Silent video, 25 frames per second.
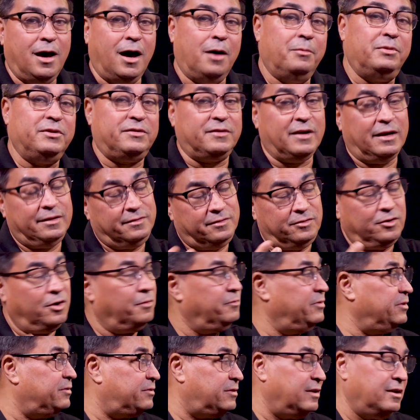Besides the
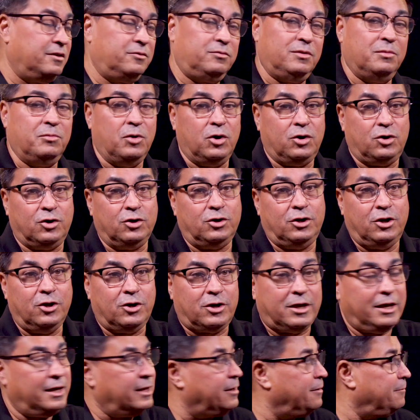obvious things, we're both good
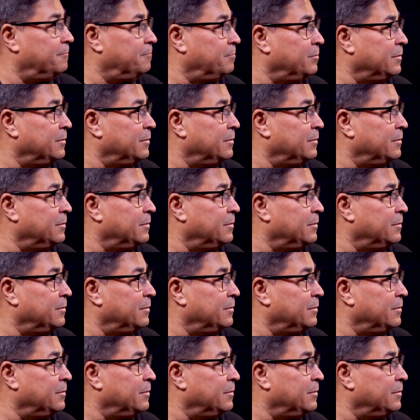looking.